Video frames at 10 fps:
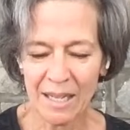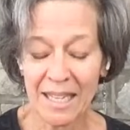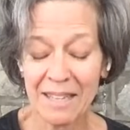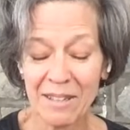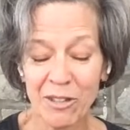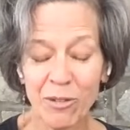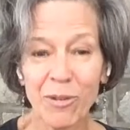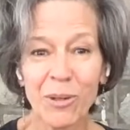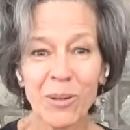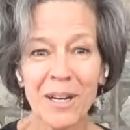He
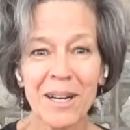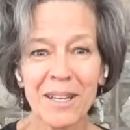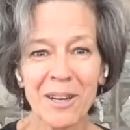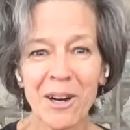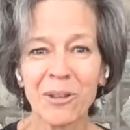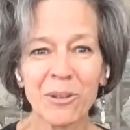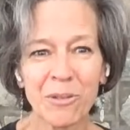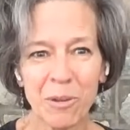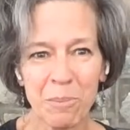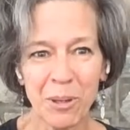interviewed the author
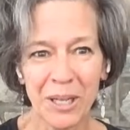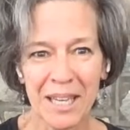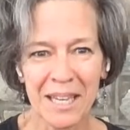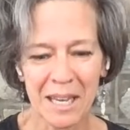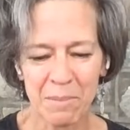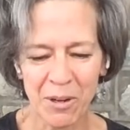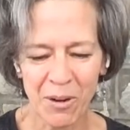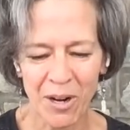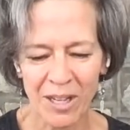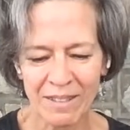of a book he came
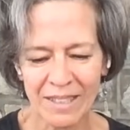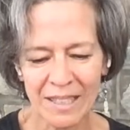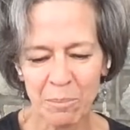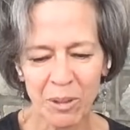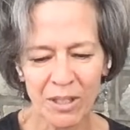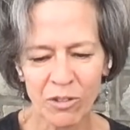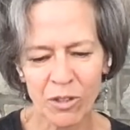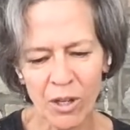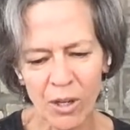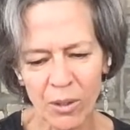across, and the book is
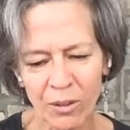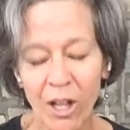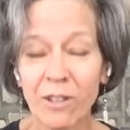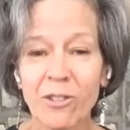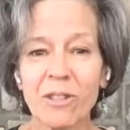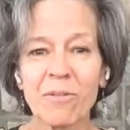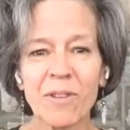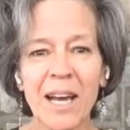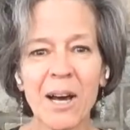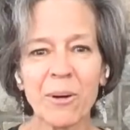called Lost and
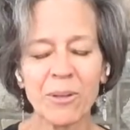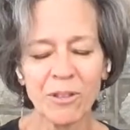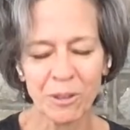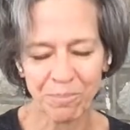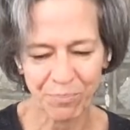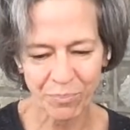Found.